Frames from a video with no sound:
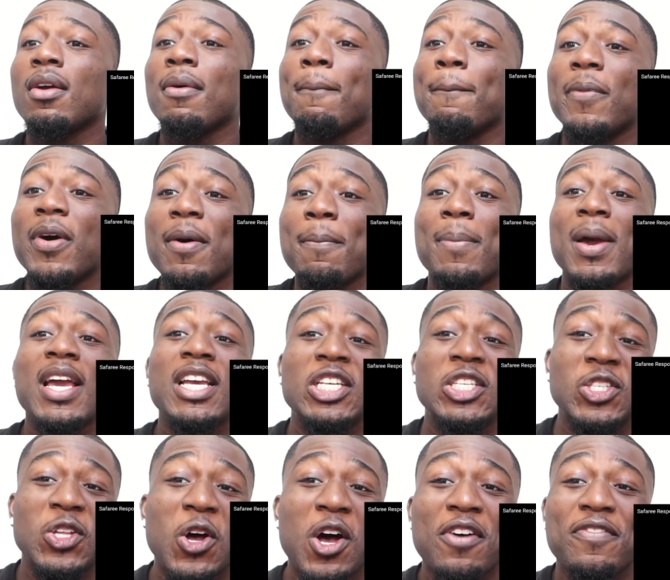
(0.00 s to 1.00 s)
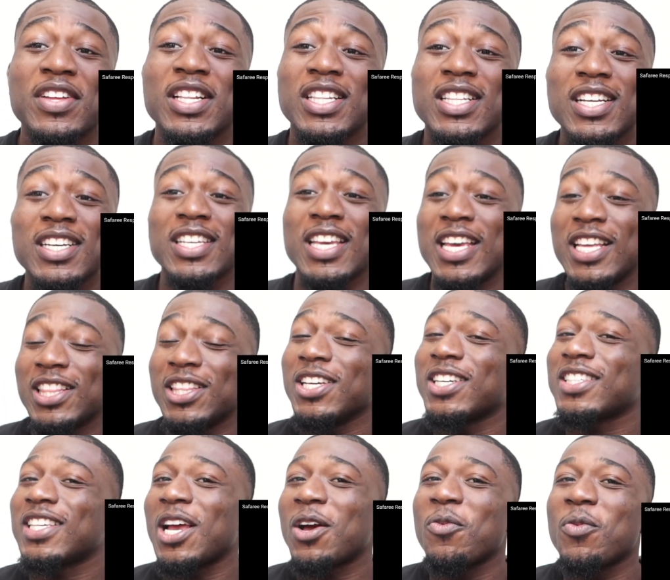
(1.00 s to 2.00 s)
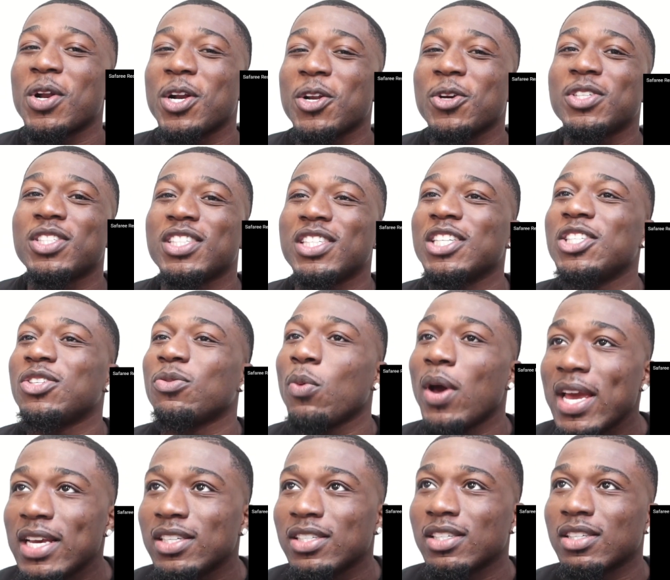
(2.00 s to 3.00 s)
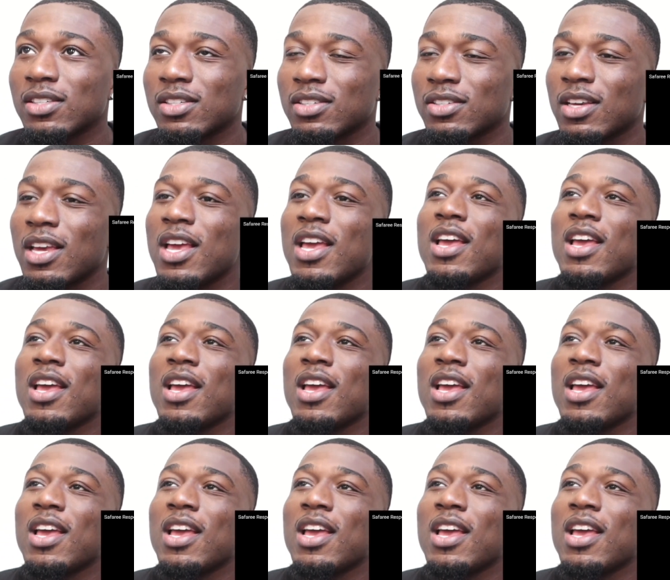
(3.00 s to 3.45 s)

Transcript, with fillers: But based off, it look it looks like one of those situations.